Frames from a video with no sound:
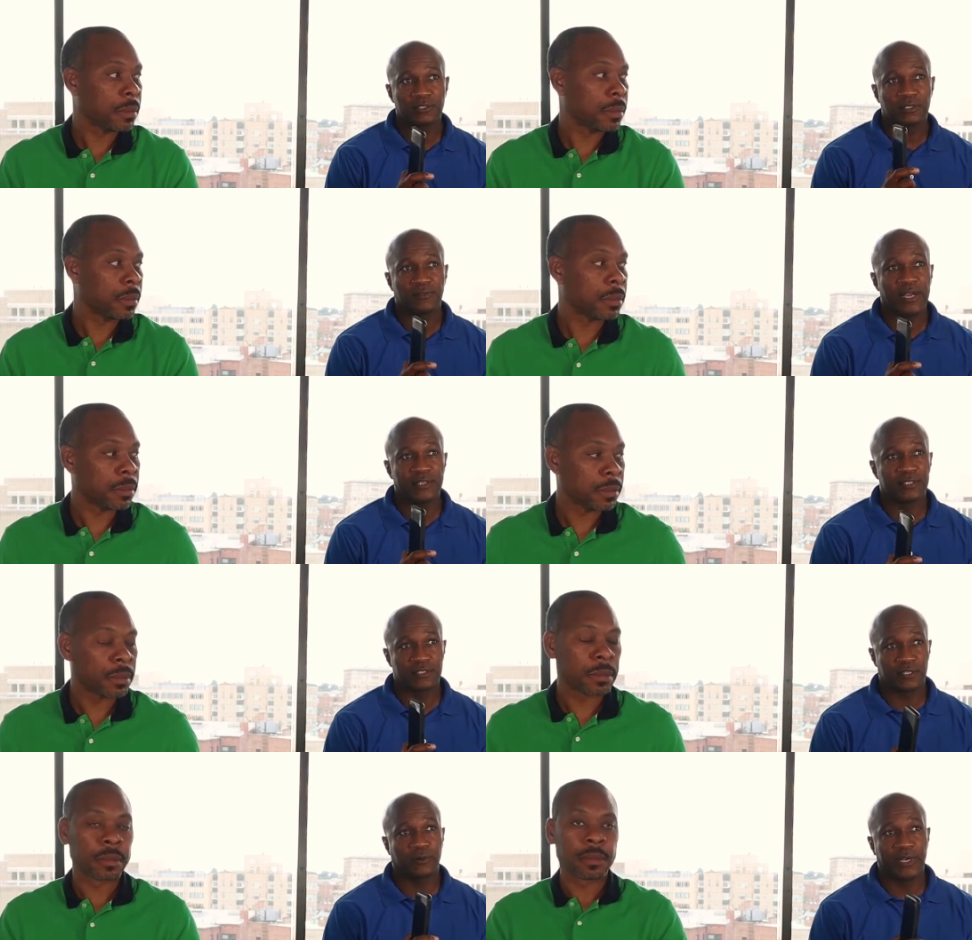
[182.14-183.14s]
Speaker 1: This
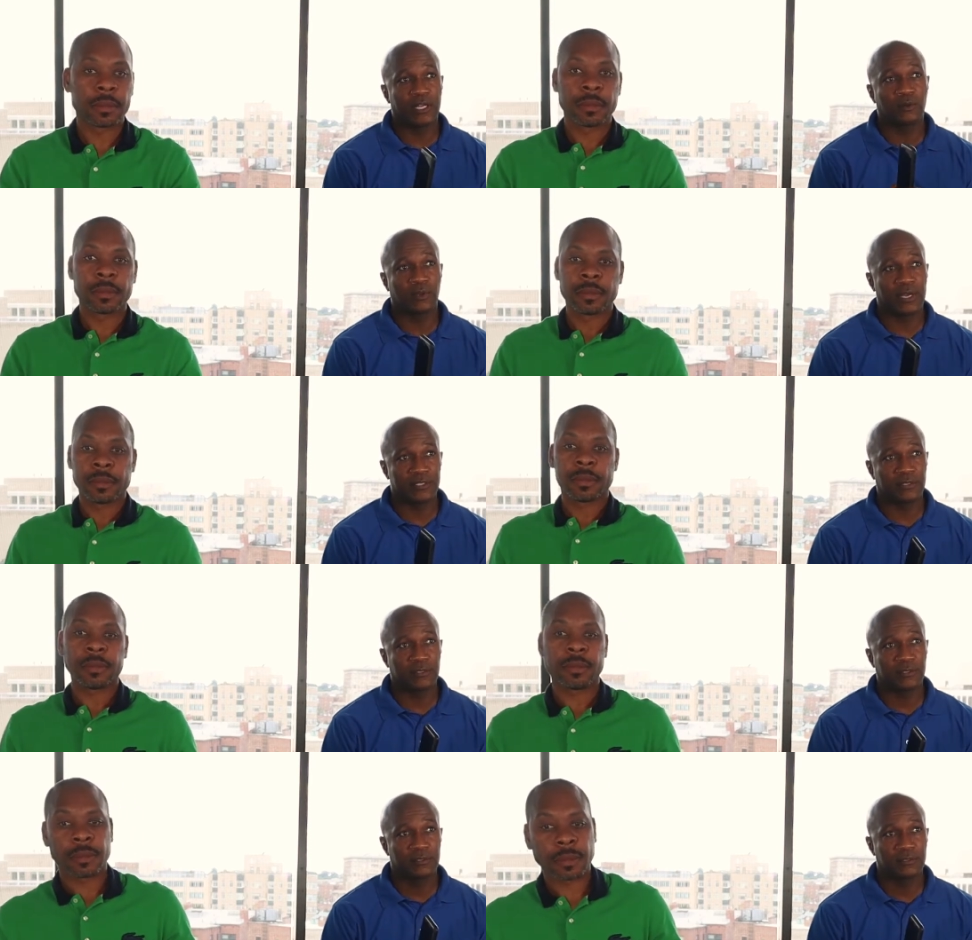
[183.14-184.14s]
device is the great
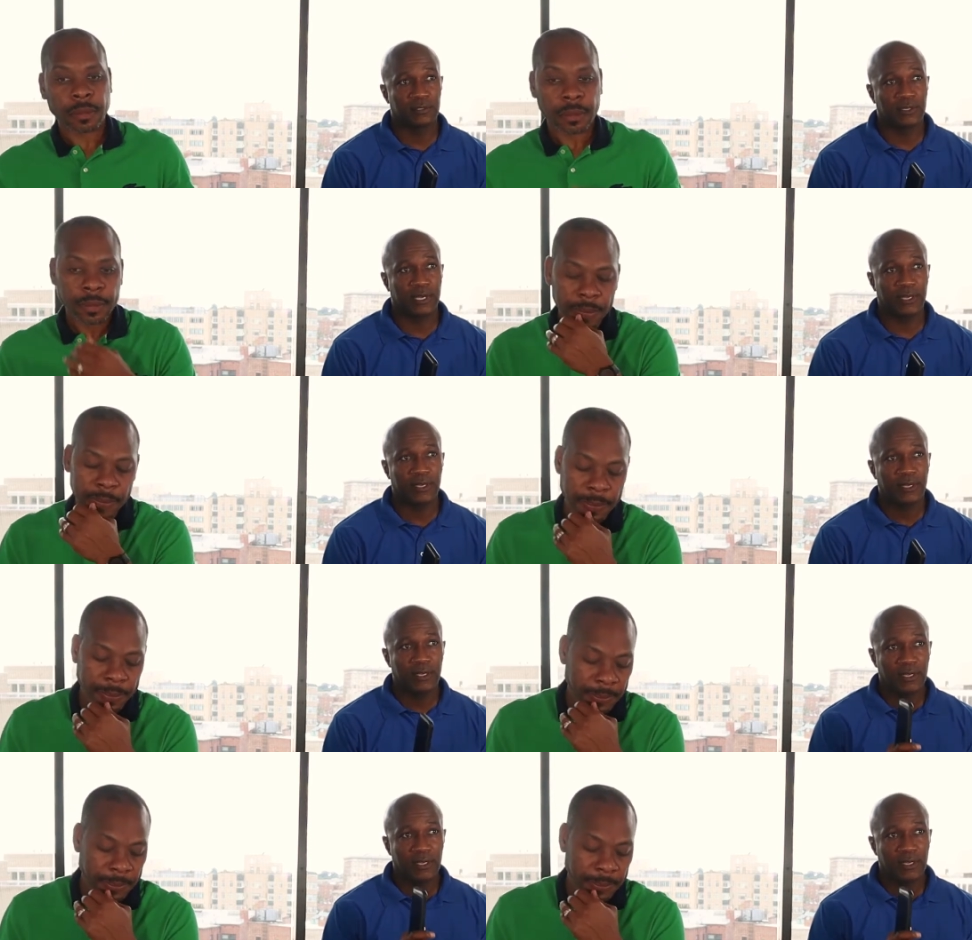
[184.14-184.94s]
equalizer. Okay,